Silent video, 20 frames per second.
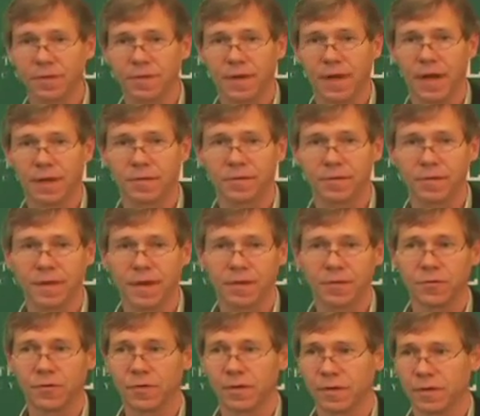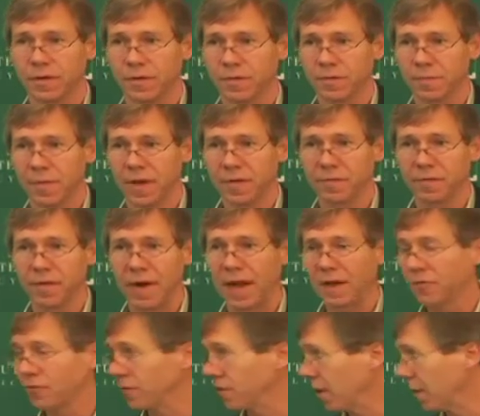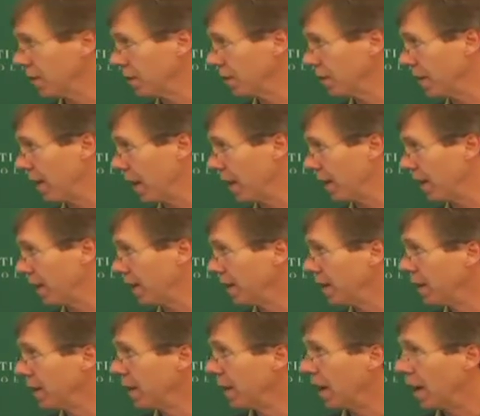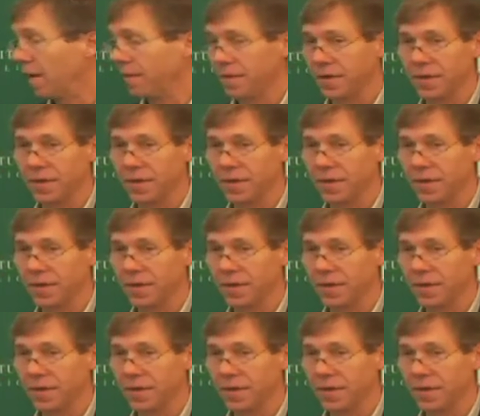of conservation, at least my fractured understanding of